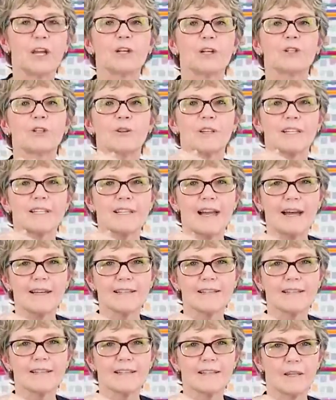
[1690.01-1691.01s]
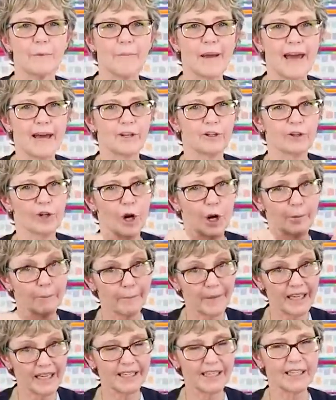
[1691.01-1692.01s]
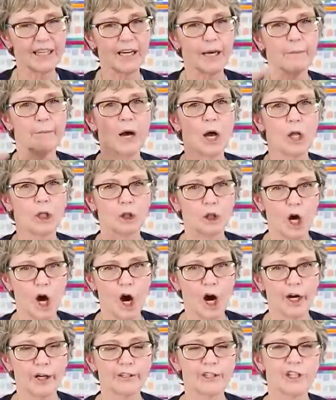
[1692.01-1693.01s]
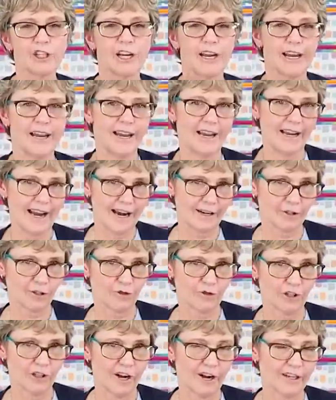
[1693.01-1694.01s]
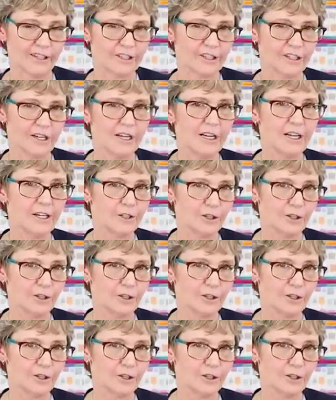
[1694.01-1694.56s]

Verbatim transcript: So the sizes in the pattern are medium, large, and extra large.